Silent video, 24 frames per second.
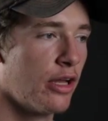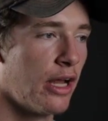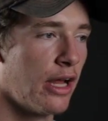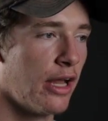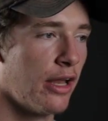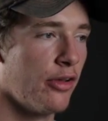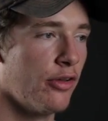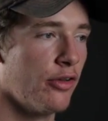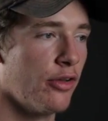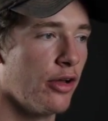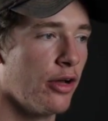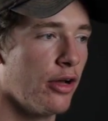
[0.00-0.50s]

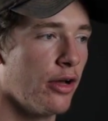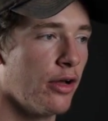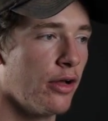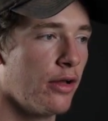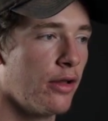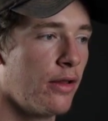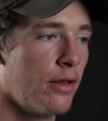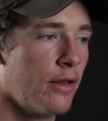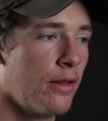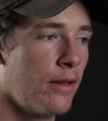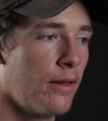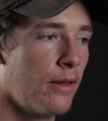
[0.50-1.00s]
and
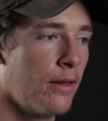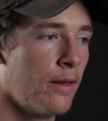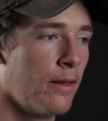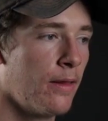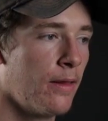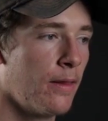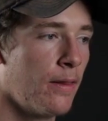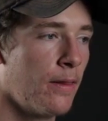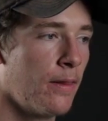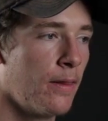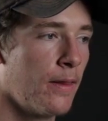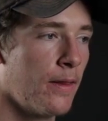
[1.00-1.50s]

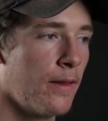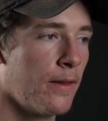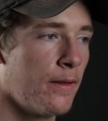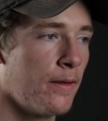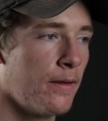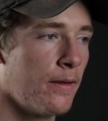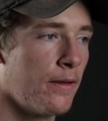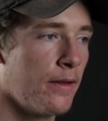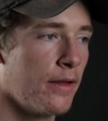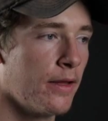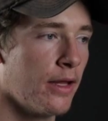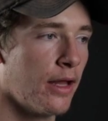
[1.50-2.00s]

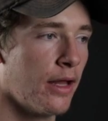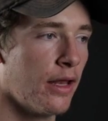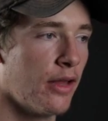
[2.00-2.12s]
yeah,